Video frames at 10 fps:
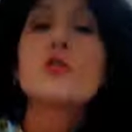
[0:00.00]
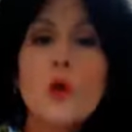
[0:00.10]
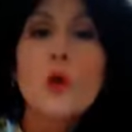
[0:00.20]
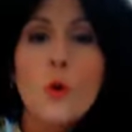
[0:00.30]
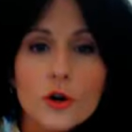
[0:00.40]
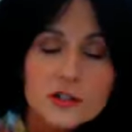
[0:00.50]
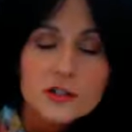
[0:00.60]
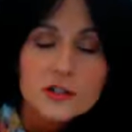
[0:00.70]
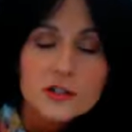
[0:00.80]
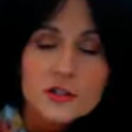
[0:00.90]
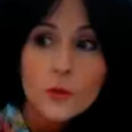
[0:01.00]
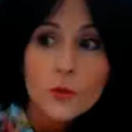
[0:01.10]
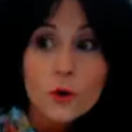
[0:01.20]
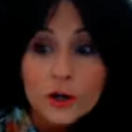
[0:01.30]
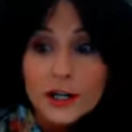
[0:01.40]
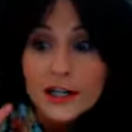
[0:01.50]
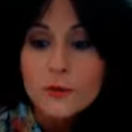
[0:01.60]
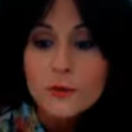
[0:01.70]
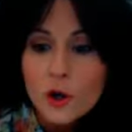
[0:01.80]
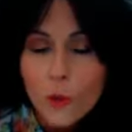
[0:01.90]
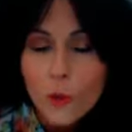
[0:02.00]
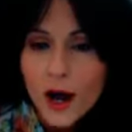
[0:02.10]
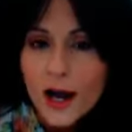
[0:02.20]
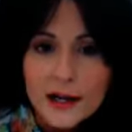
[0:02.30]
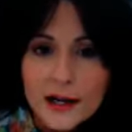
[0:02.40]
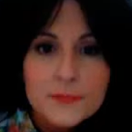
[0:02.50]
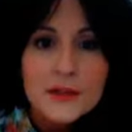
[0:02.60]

toward, and I don't know why,